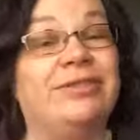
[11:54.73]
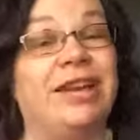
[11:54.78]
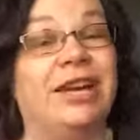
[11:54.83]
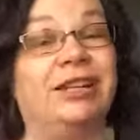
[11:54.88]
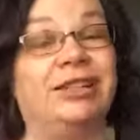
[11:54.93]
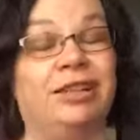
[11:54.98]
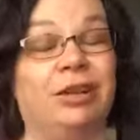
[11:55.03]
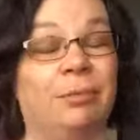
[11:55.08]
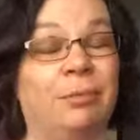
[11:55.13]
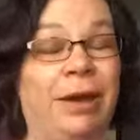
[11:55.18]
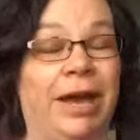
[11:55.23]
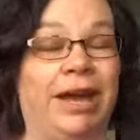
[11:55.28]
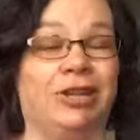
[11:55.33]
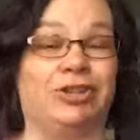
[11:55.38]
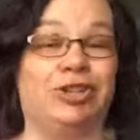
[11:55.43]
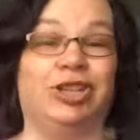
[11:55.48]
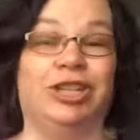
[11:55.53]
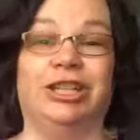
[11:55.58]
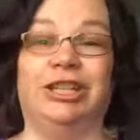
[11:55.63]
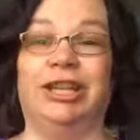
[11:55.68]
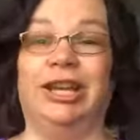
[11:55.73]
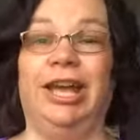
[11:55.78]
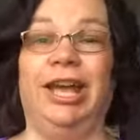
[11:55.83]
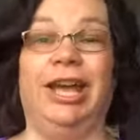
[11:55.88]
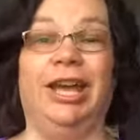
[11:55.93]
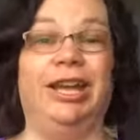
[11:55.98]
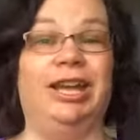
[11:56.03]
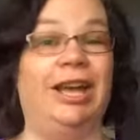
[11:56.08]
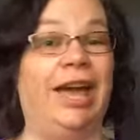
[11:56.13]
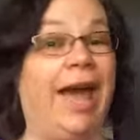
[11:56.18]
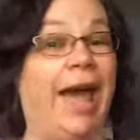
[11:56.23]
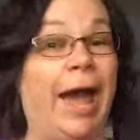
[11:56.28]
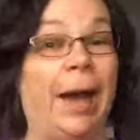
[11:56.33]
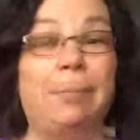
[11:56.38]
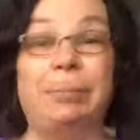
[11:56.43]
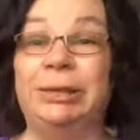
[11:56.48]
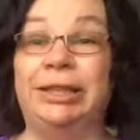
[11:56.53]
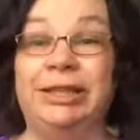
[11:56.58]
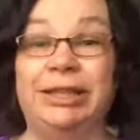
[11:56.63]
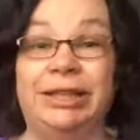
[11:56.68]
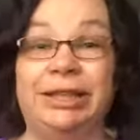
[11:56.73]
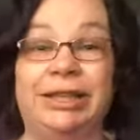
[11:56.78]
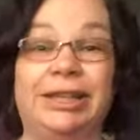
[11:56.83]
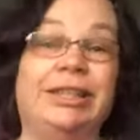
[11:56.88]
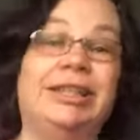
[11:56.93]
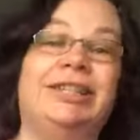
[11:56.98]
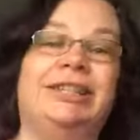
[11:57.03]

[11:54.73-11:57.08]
and compassion and happy.